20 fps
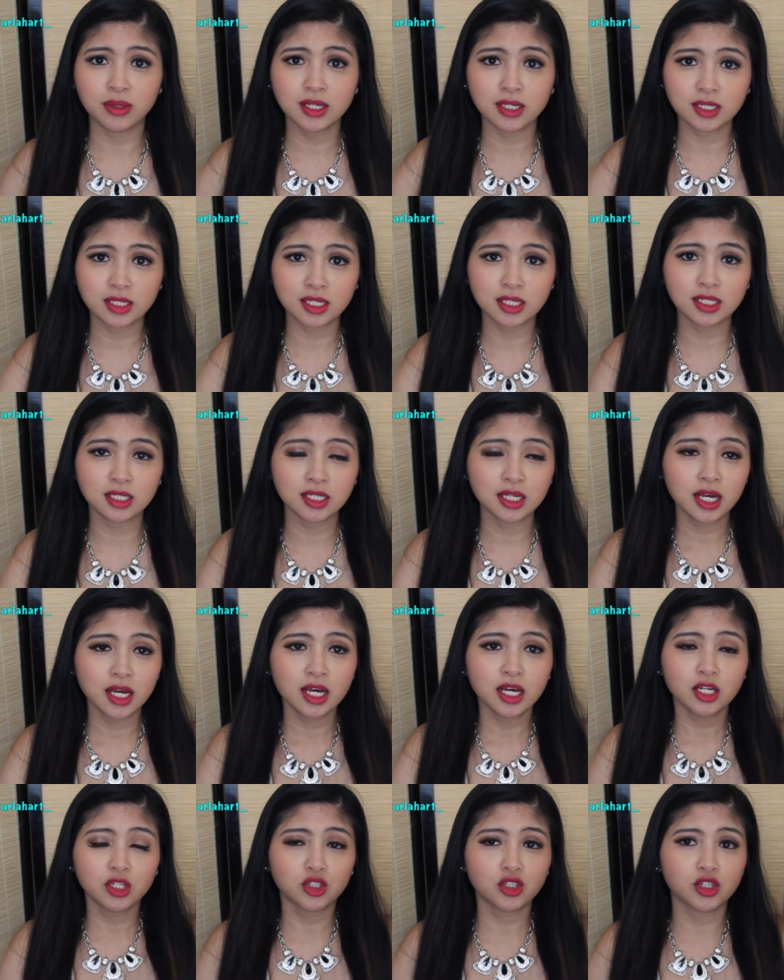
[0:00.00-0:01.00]
This is
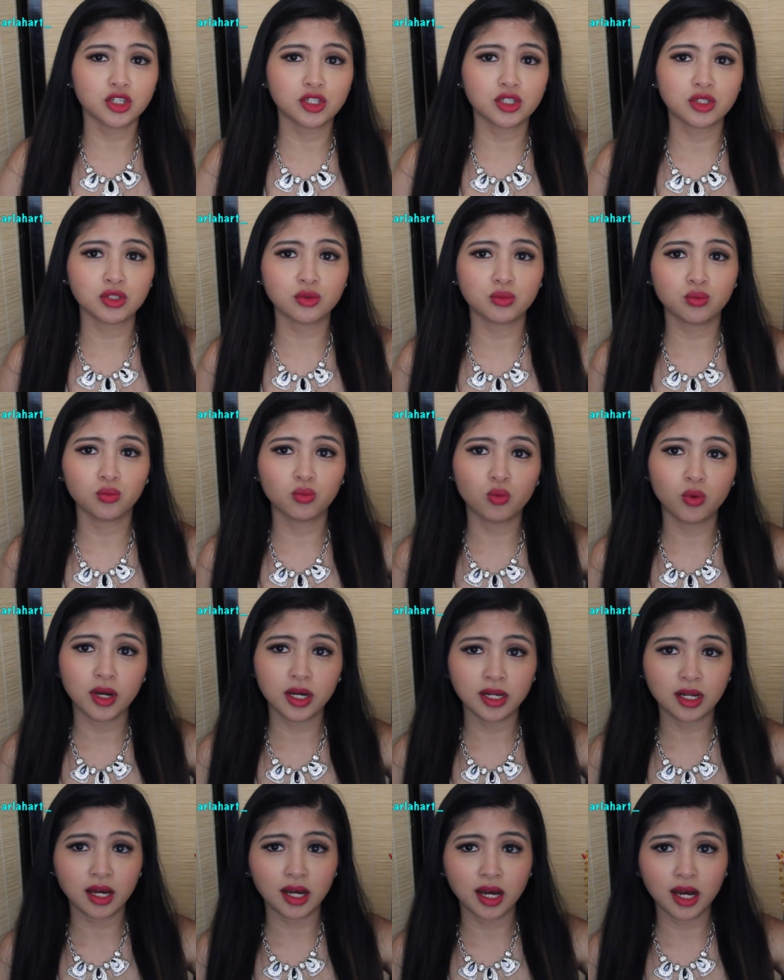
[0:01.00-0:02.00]
just
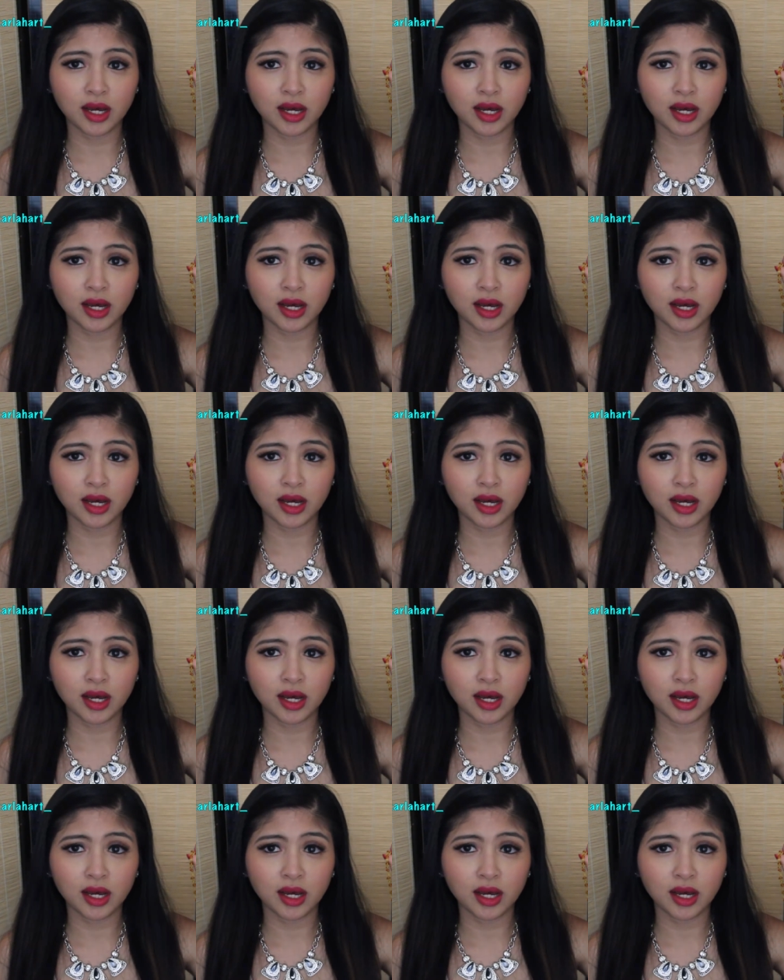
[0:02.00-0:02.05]
what